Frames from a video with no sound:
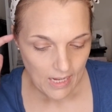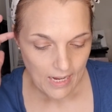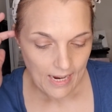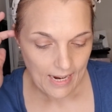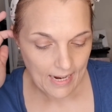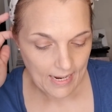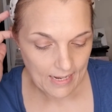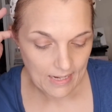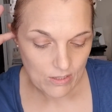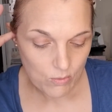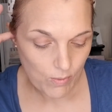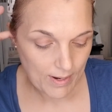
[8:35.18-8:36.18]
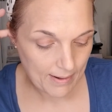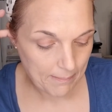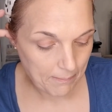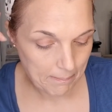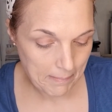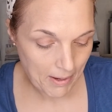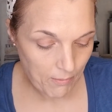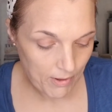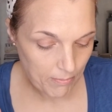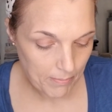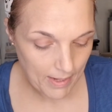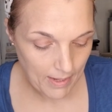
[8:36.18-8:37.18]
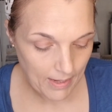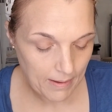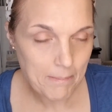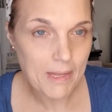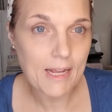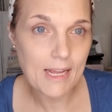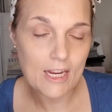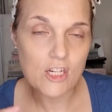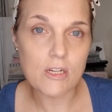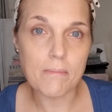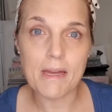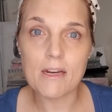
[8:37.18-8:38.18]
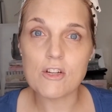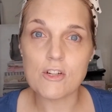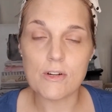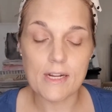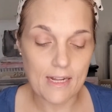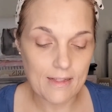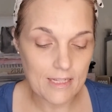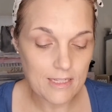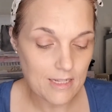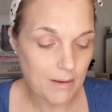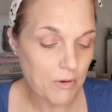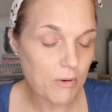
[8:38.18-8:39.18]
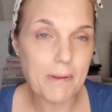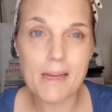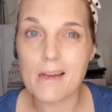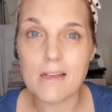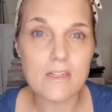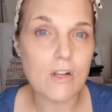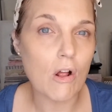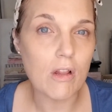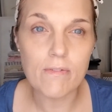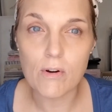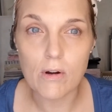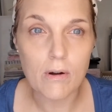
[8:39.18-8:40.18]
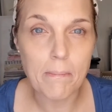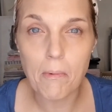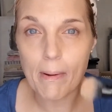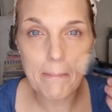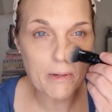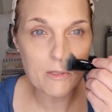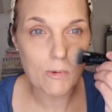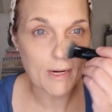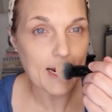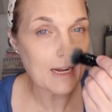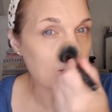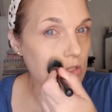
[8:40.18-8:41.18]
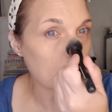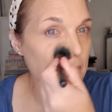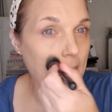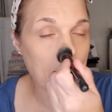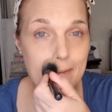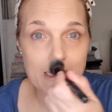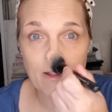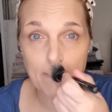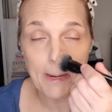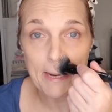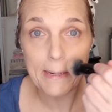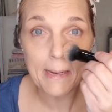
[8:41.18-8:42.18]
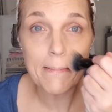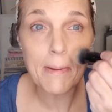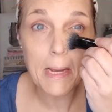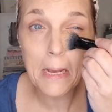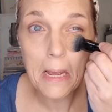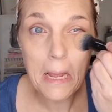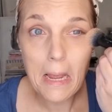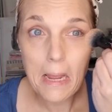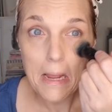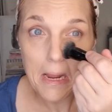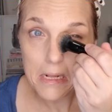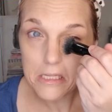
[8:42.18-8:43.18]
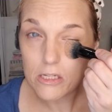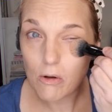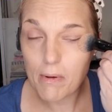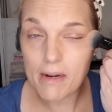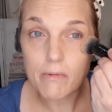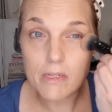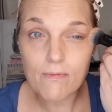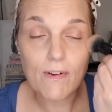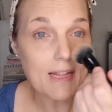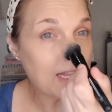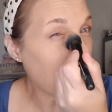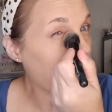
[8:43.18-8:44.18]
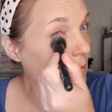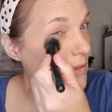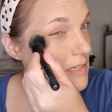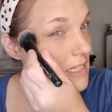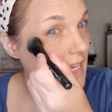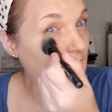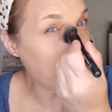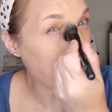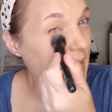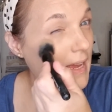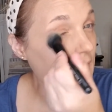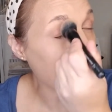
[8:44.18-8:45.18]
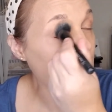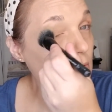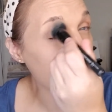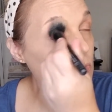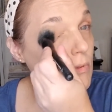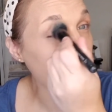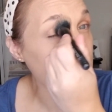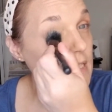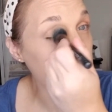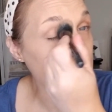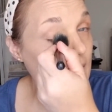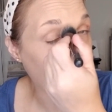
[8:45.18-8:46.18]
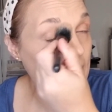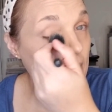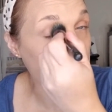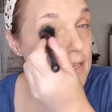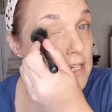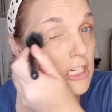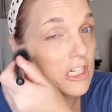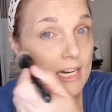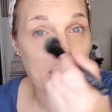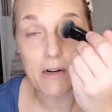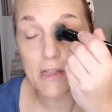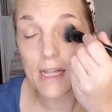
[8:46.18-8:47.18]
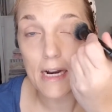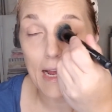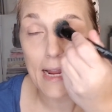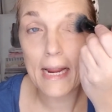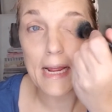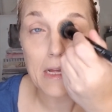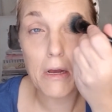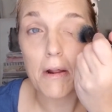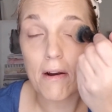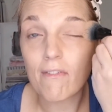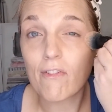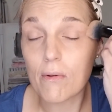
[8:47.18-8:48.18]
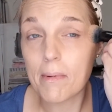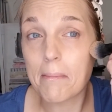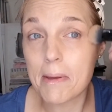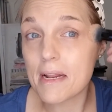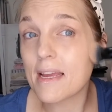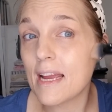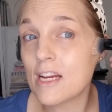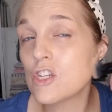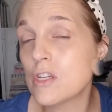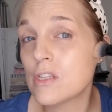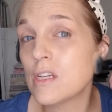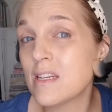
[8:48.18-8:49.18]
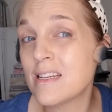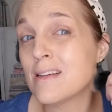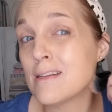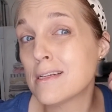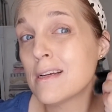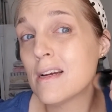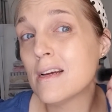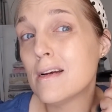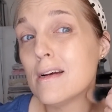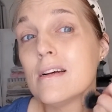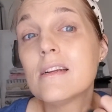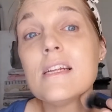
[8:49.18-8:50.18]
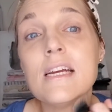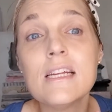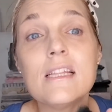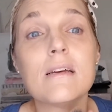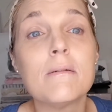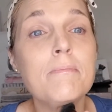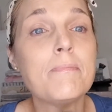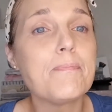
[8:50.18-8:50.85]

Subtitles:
And when I met with my medication manager again this summer, because all of our appointments were canceled because of the pandemic, and so when I was finally able to see him again, I was really scared to share that I had gone off all my medications and didn't take them.